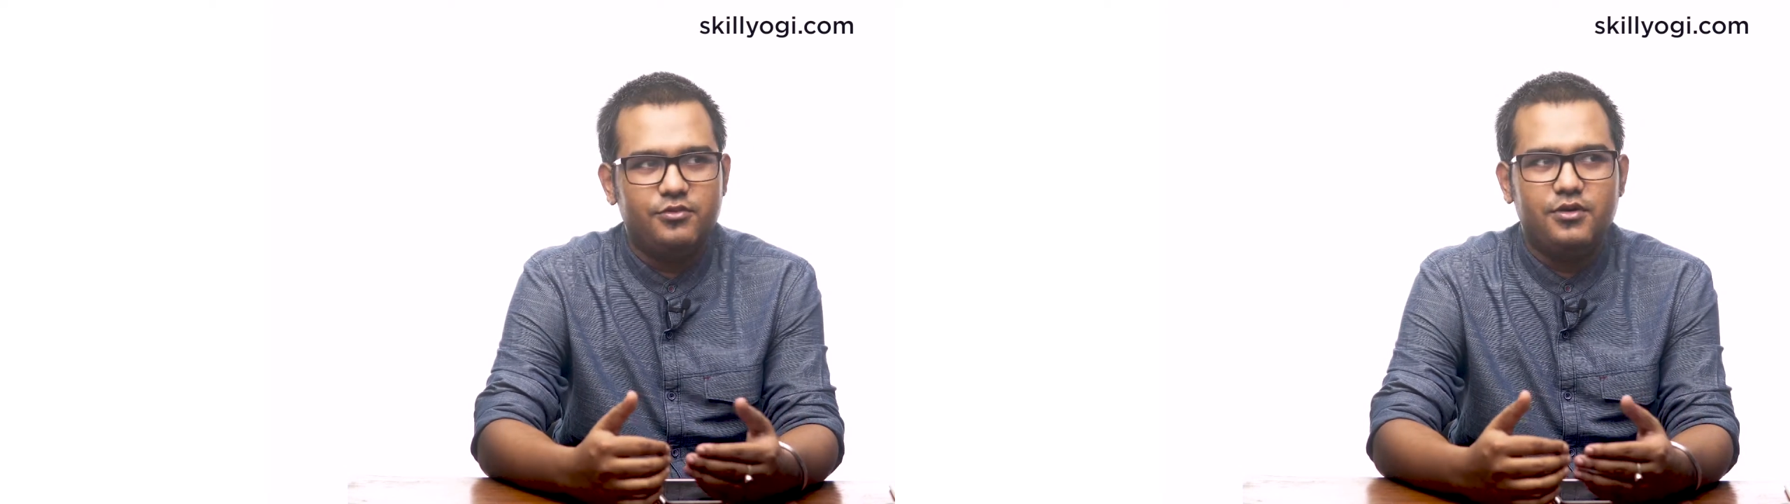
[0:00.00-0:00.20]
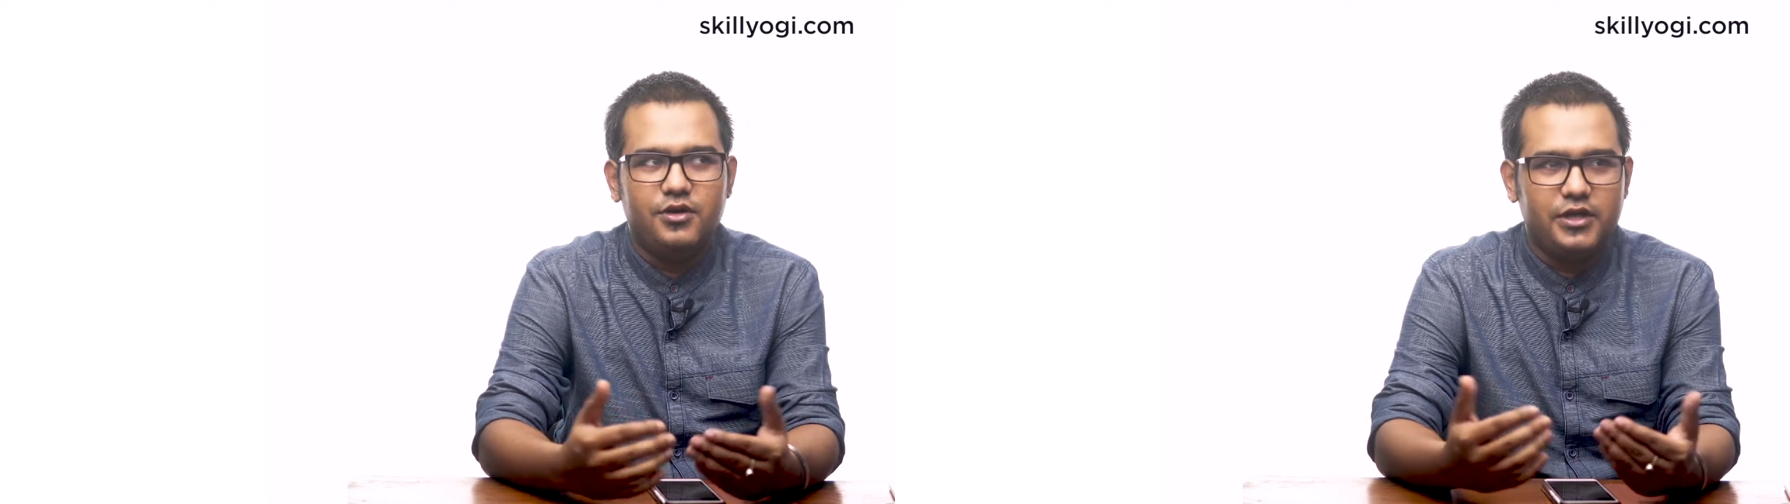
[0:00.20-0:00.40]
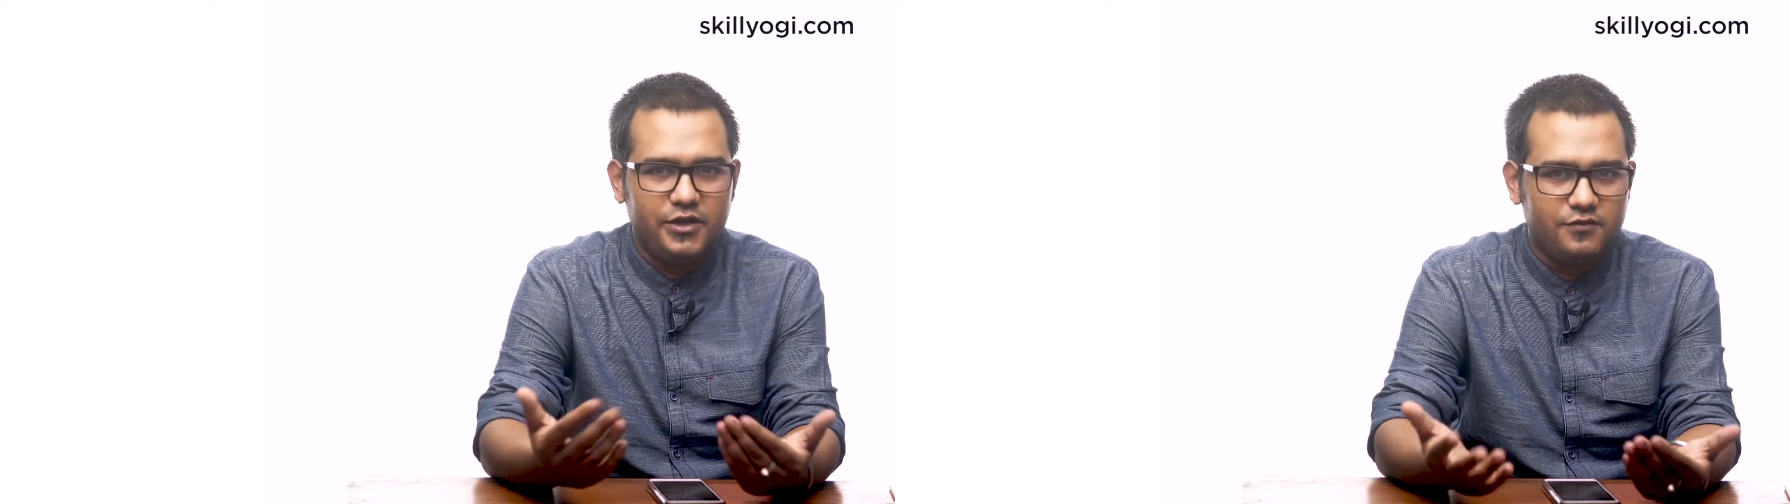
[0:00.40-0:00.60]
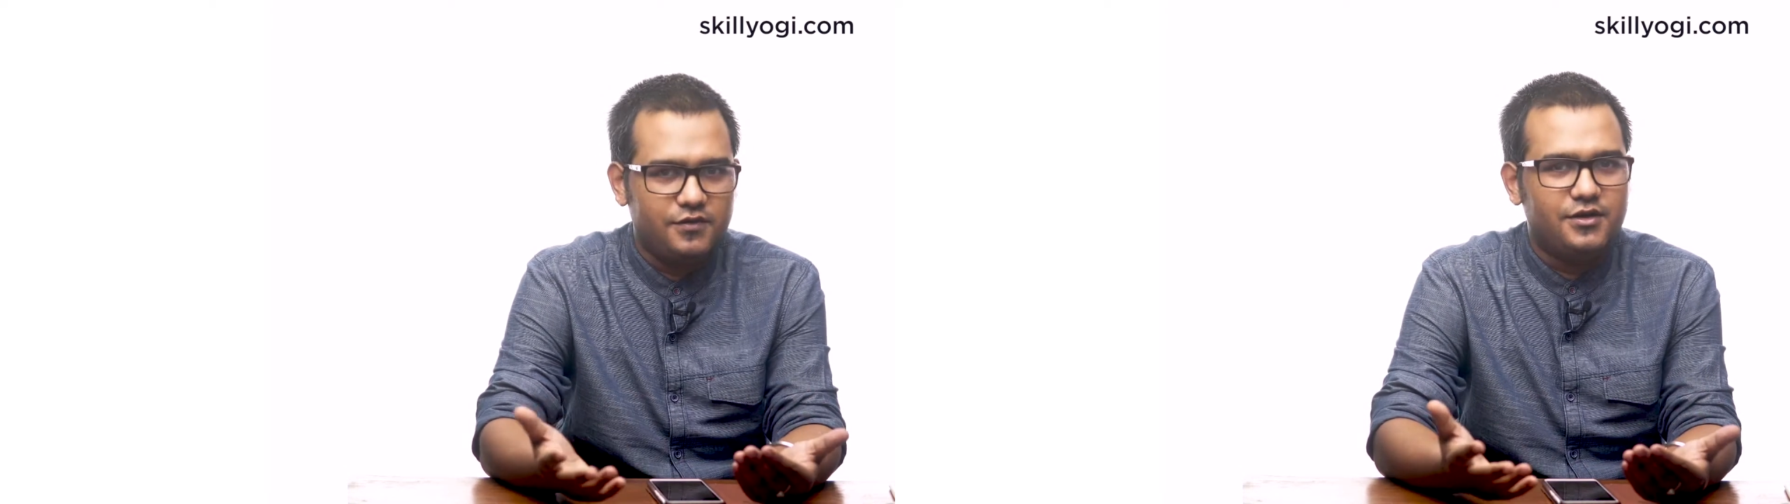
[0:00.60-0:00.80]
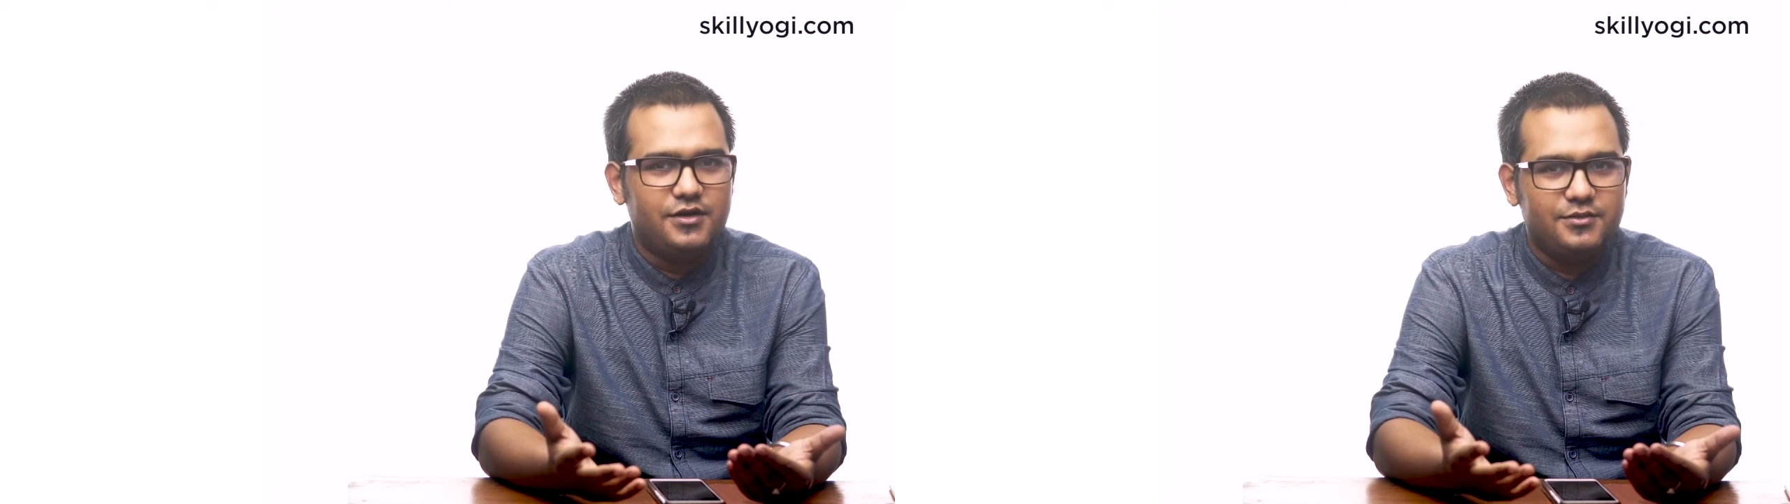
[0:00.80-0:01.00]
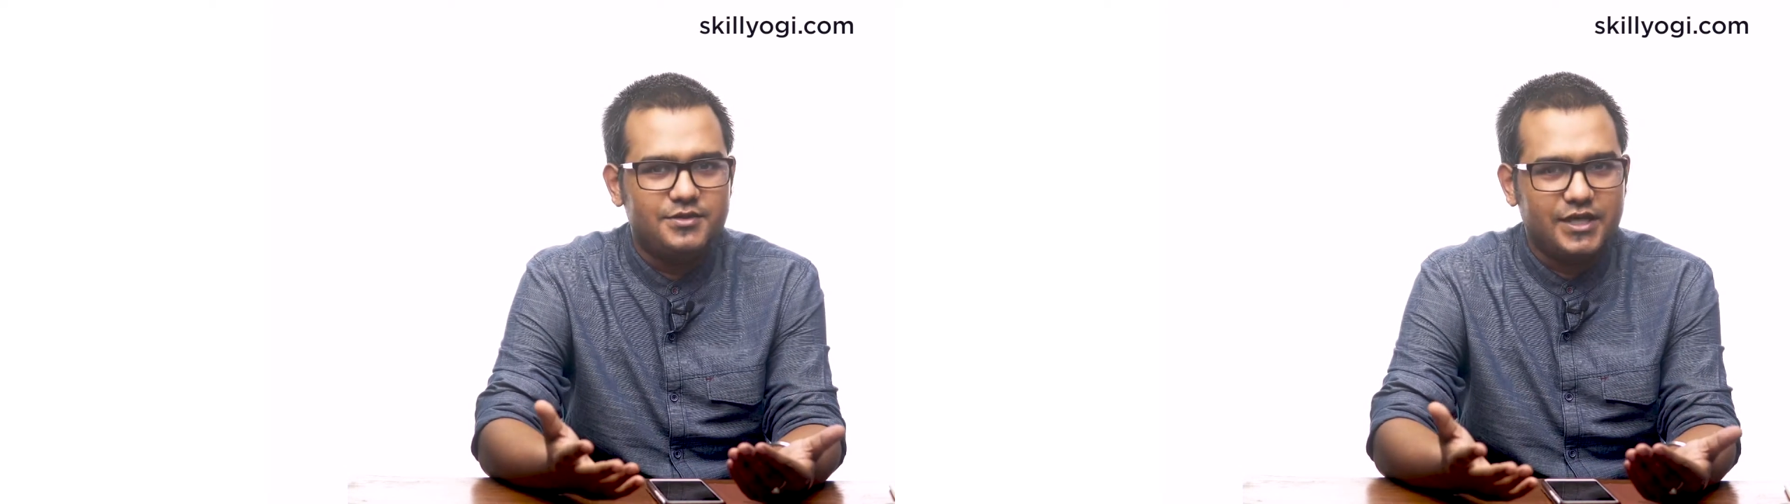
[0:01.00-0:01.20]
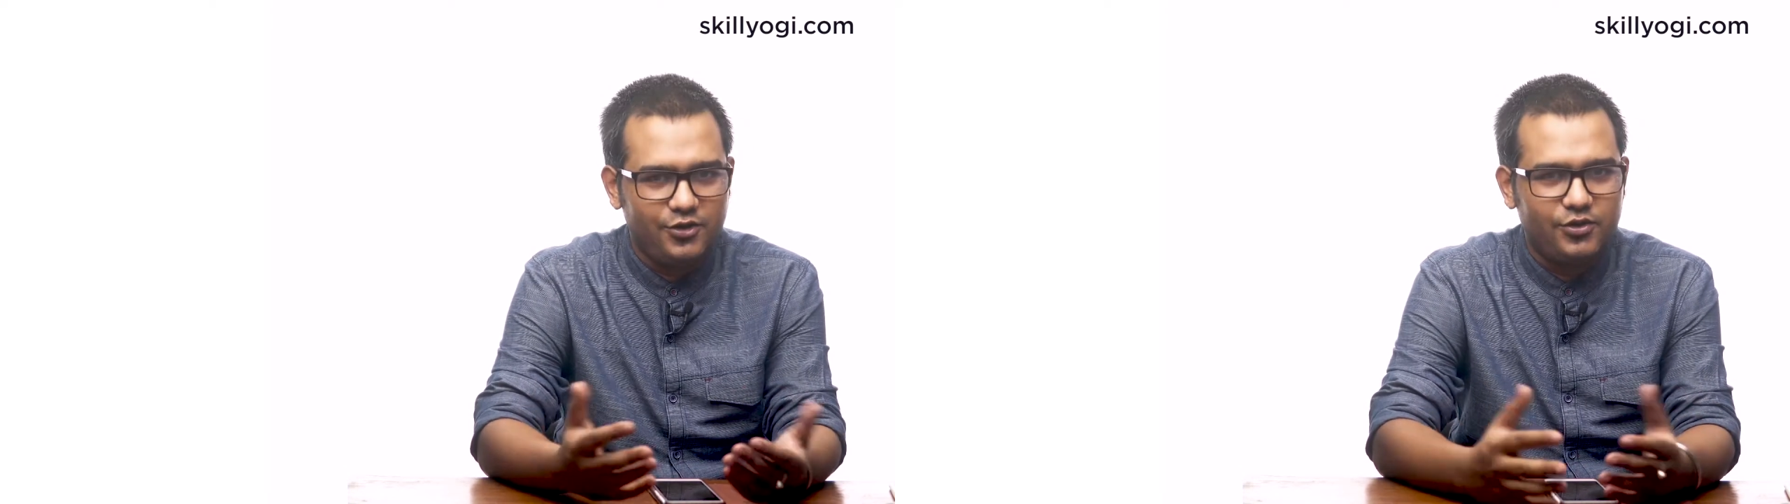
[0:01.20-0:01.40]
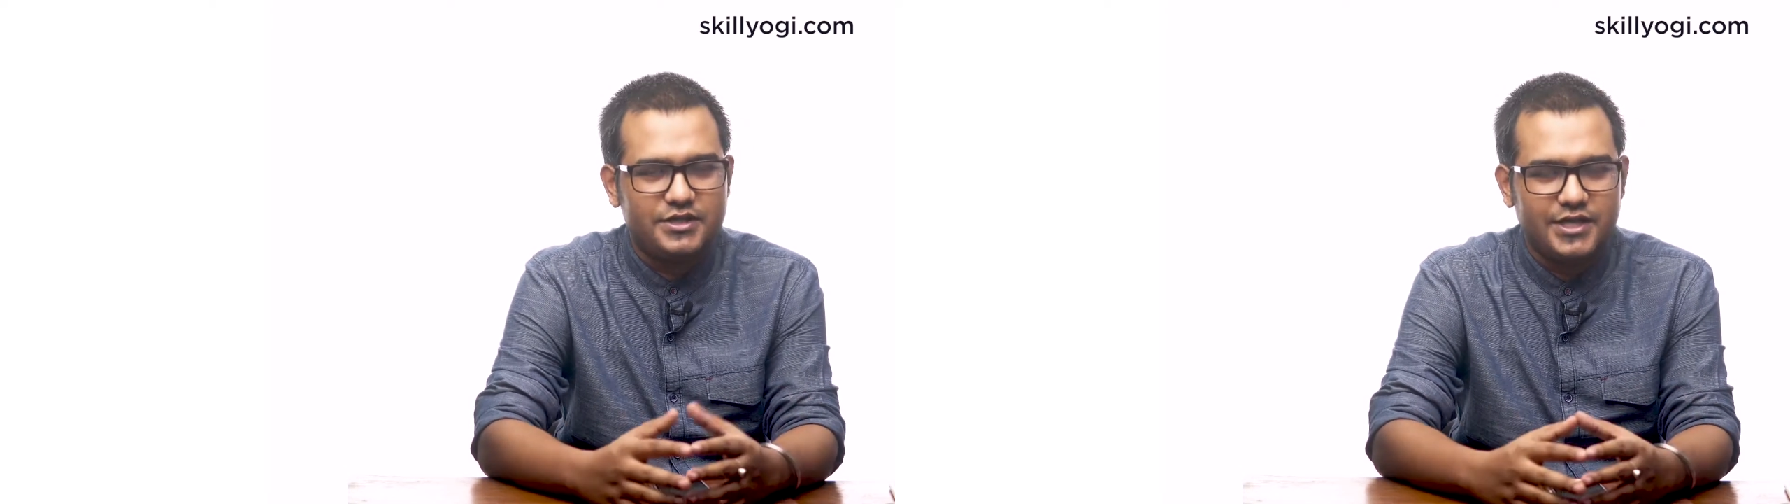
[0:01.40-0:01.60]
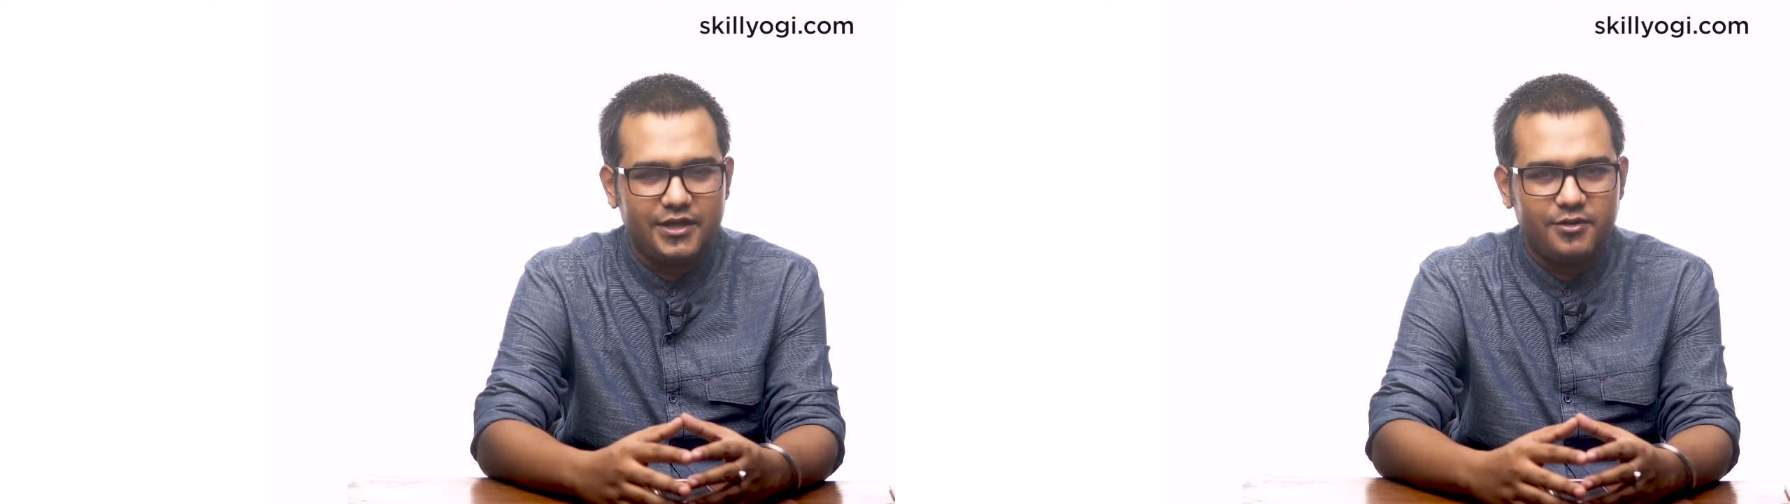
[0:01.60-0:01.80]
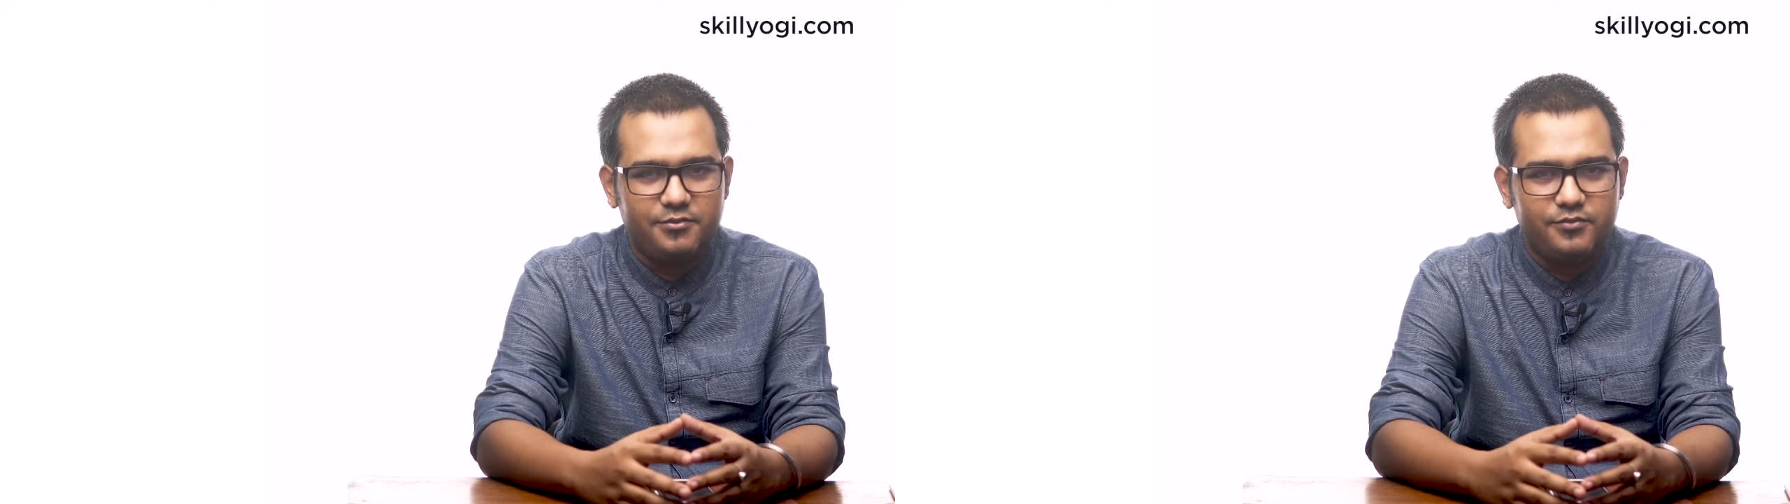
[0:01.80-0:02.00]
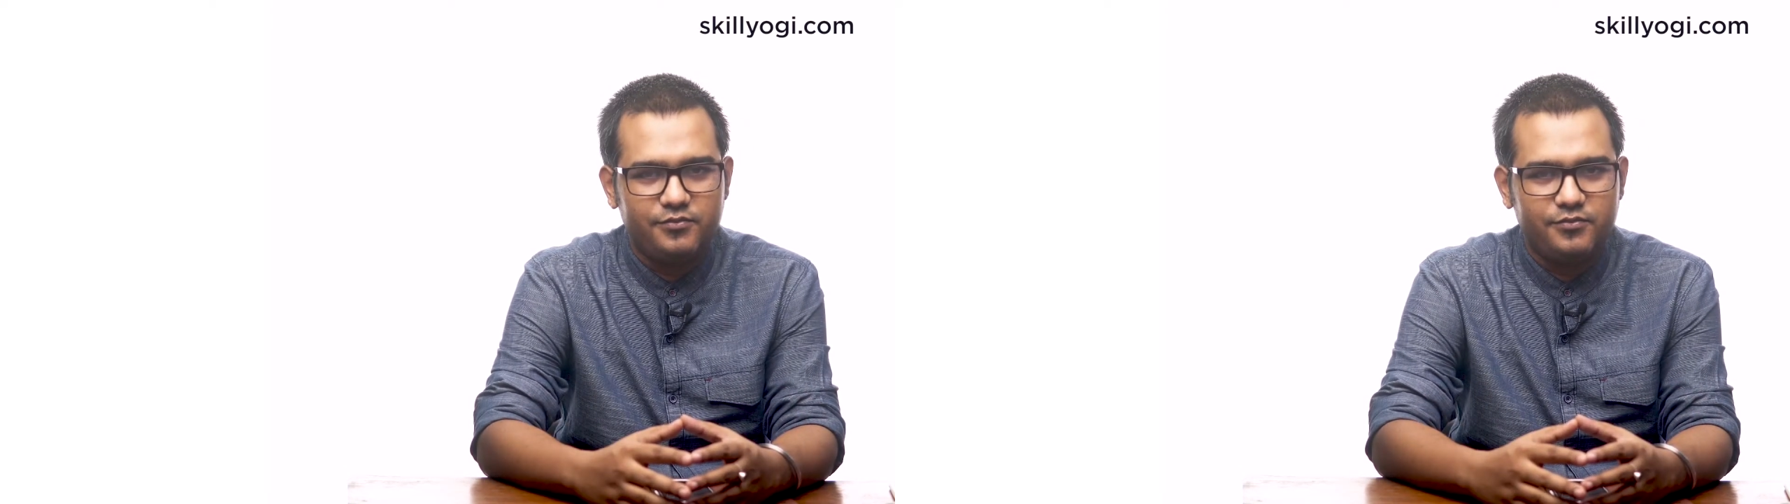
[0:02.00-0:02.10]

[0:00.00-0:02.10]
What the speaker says: or even a SkillYogi setup.